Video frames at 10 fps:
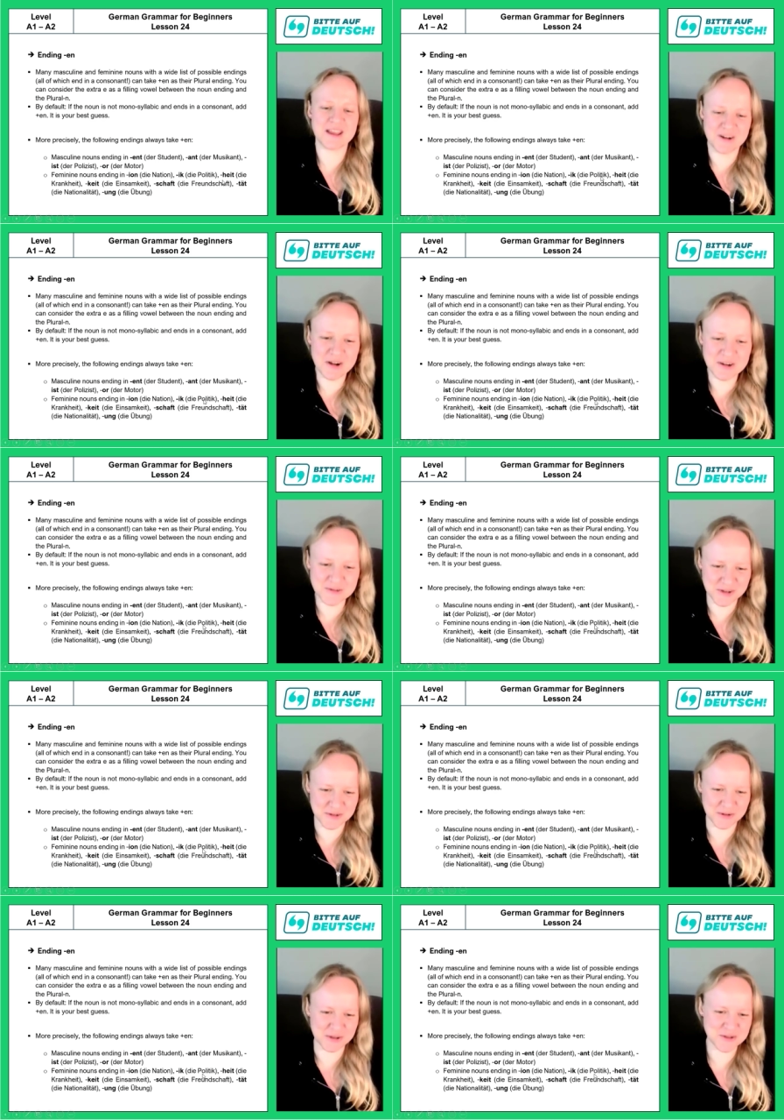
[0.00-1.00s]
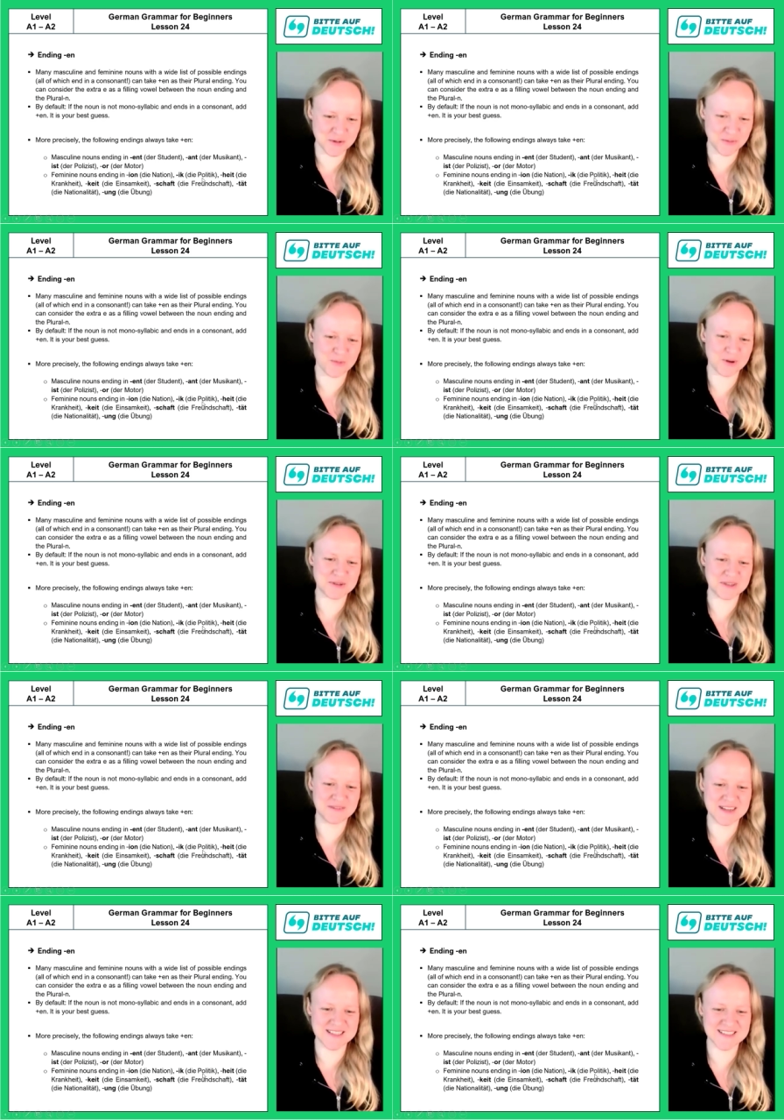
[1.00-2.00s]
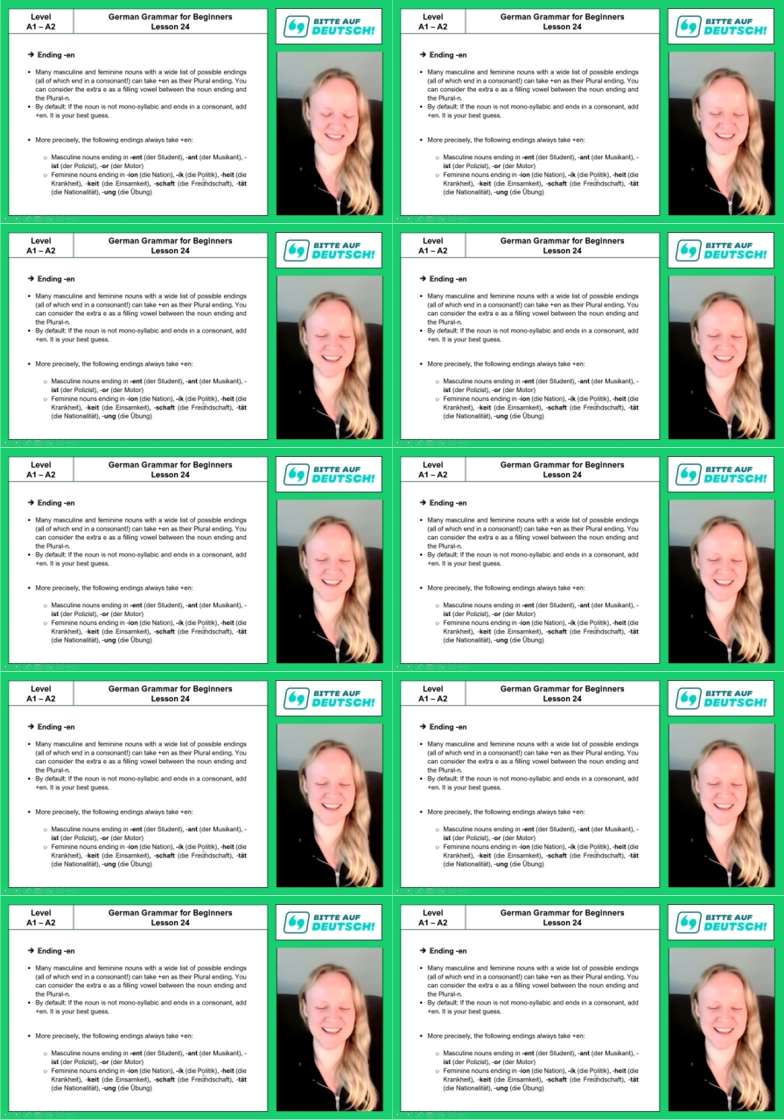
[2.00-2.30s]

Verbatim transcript: cannot or you, or you don't want to invest